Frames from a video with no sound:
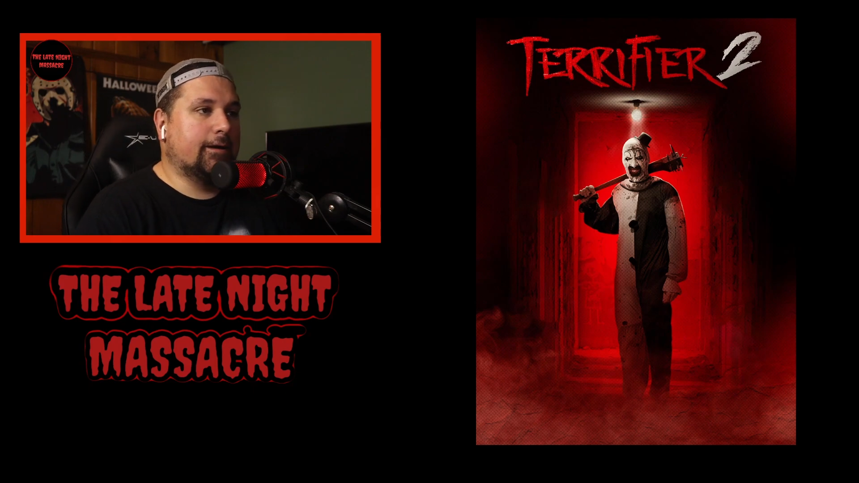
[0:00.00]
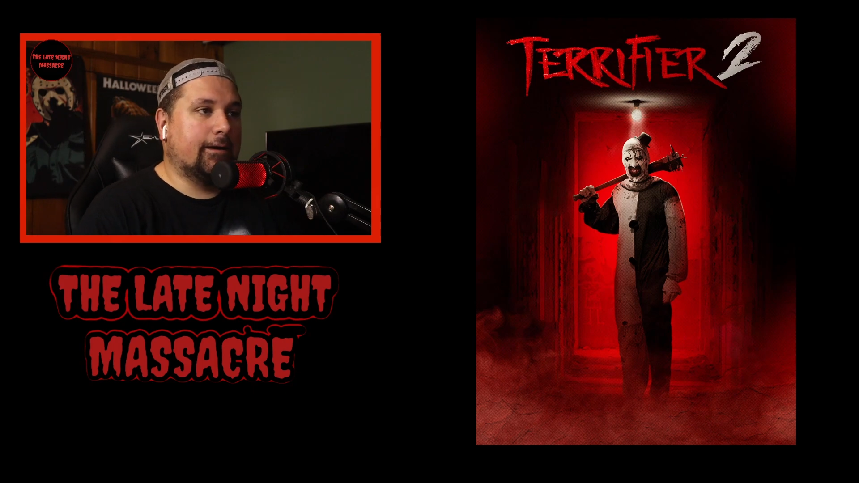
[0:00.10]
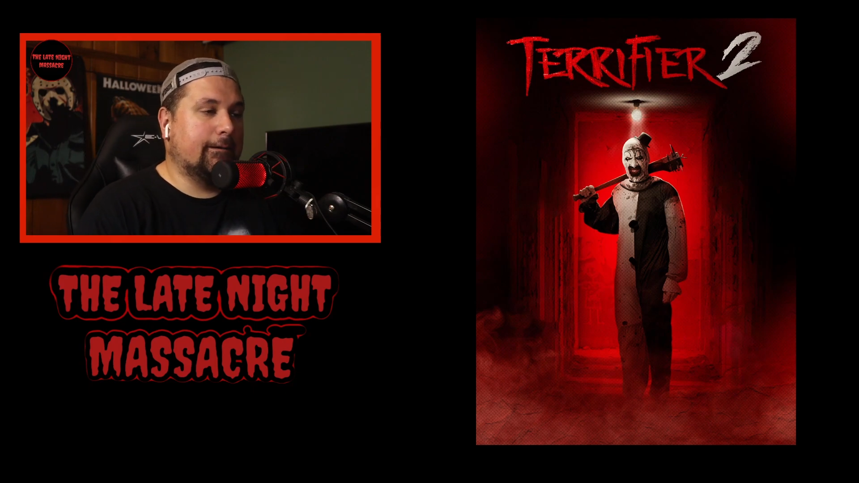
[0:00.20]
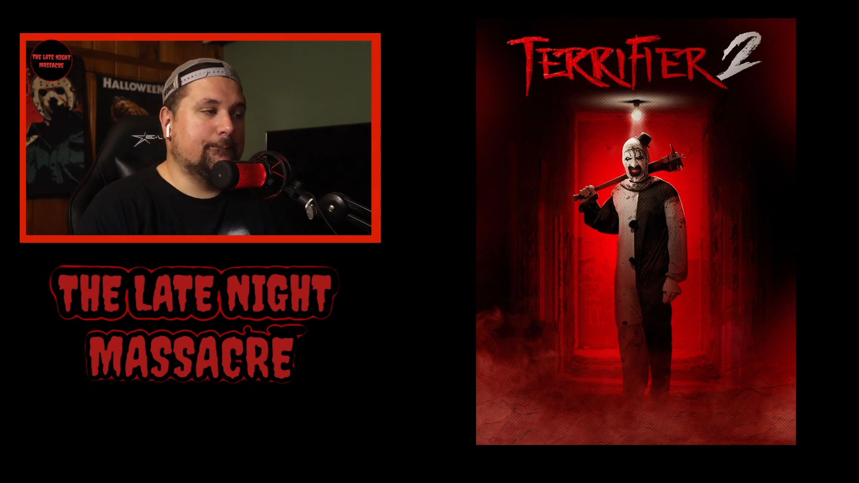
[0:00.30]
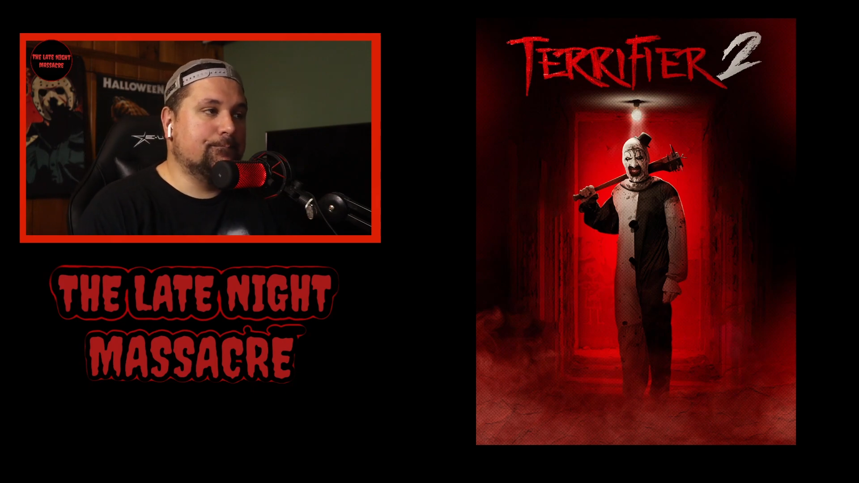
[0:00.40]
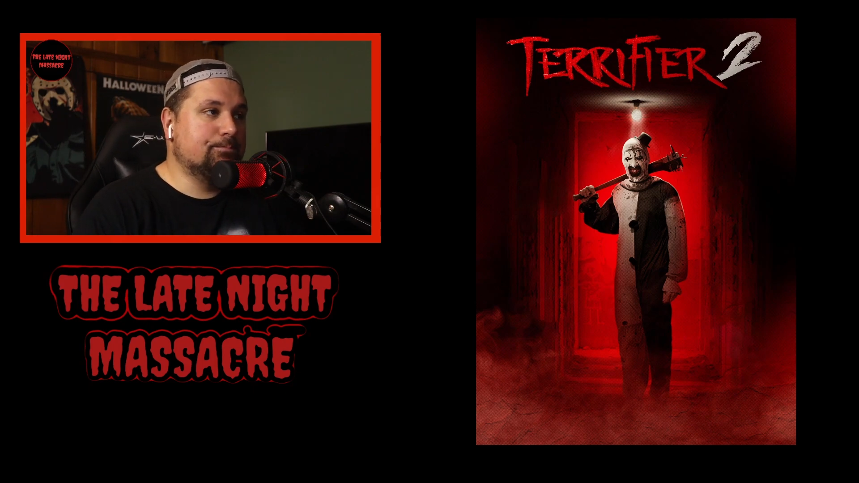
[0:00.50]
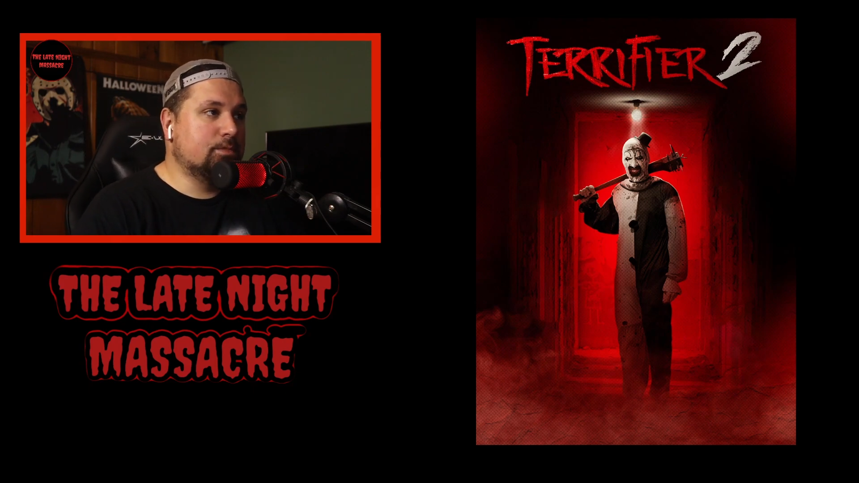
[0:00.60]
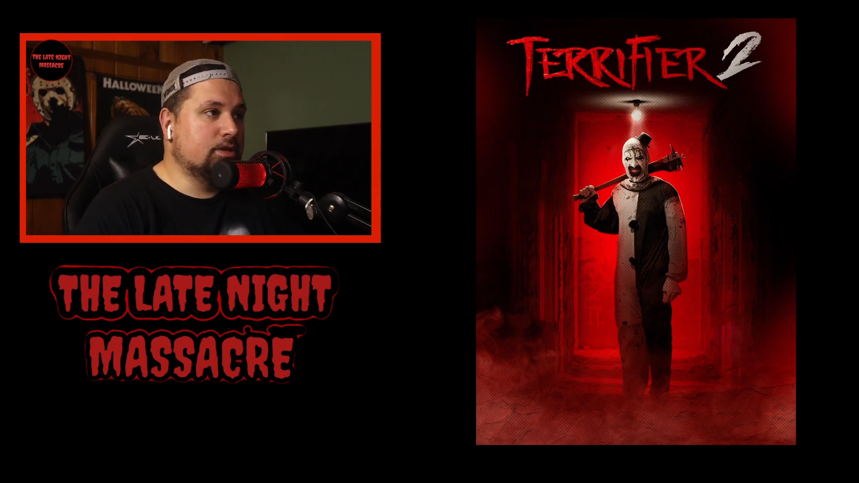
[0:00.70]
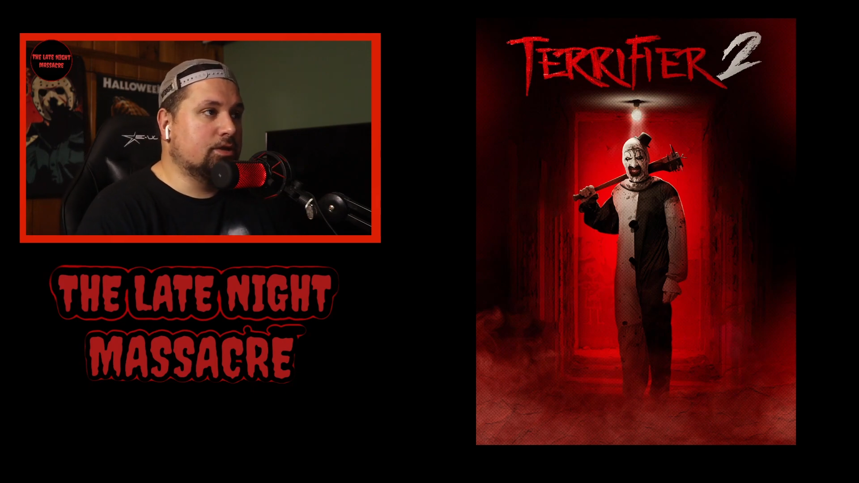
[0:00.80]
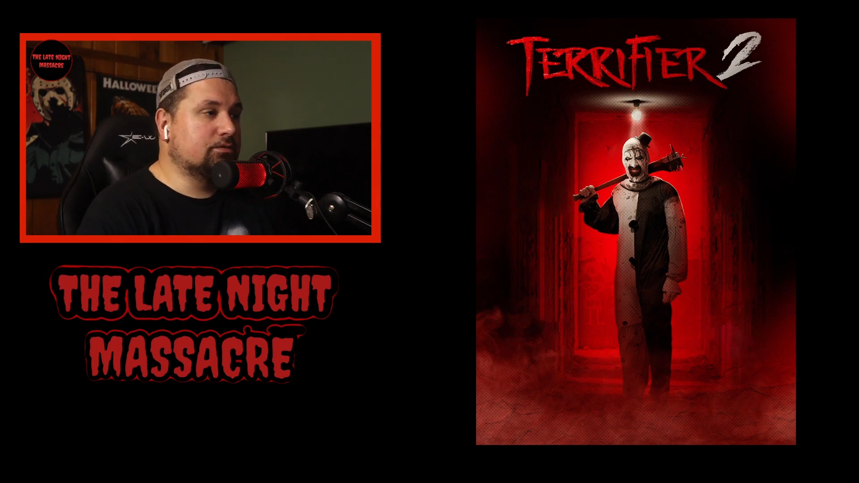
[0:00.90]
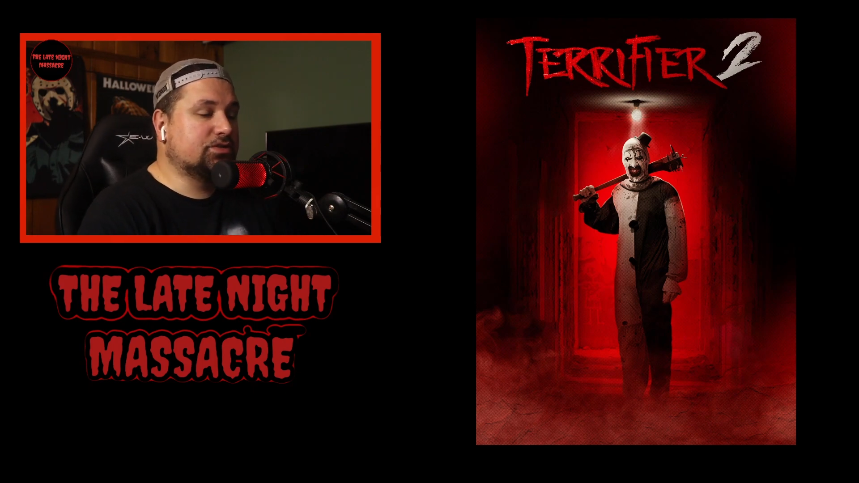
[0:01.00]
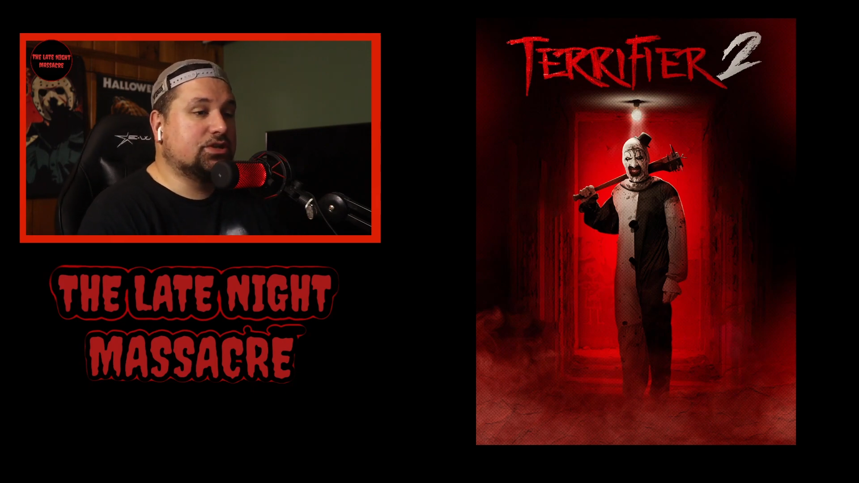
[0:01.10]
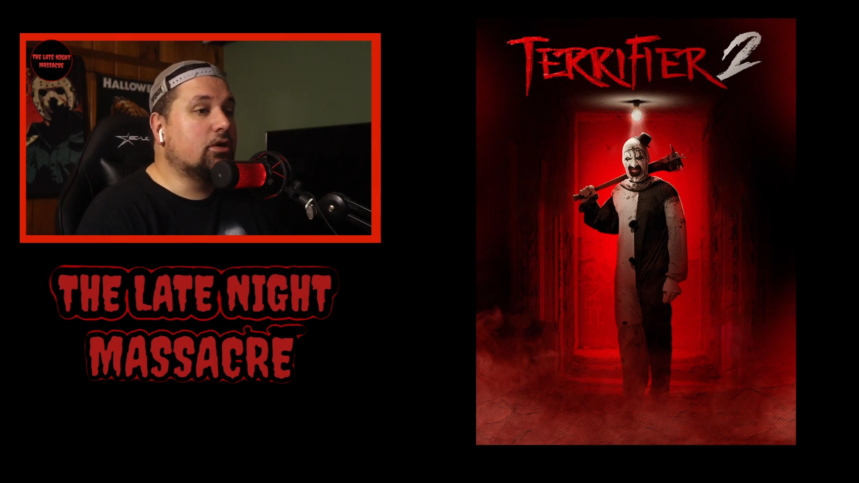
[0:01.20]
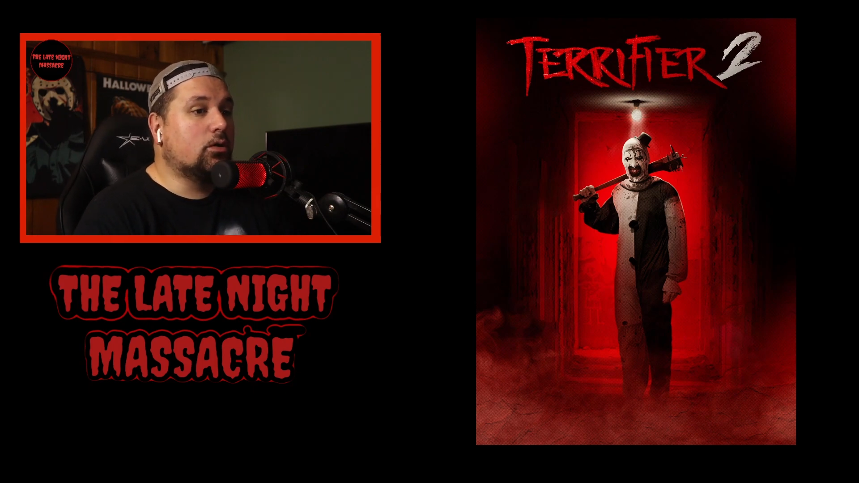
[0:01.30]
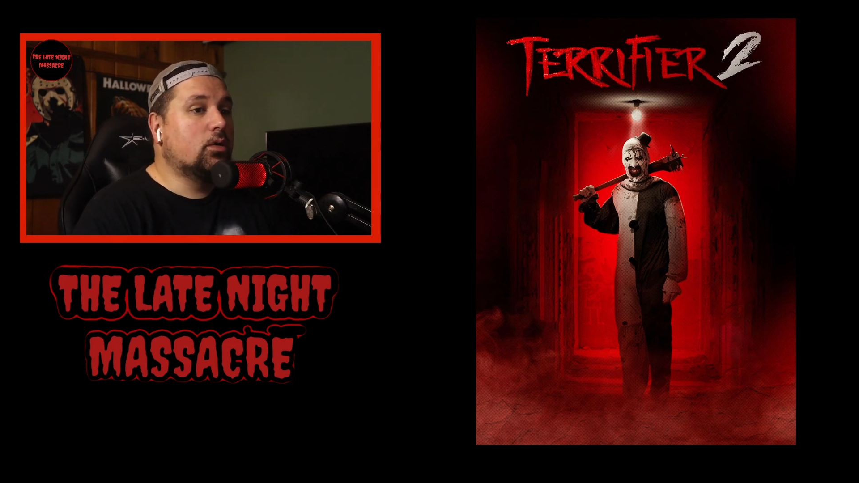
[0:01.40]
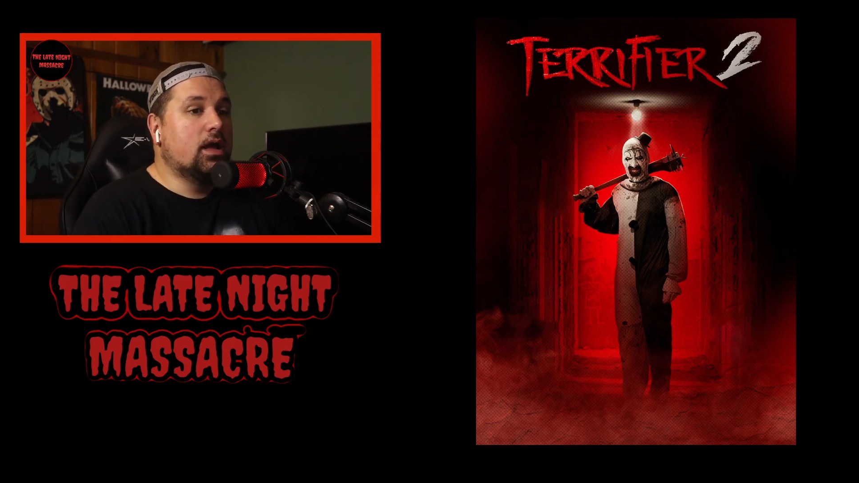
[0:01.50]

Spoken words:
So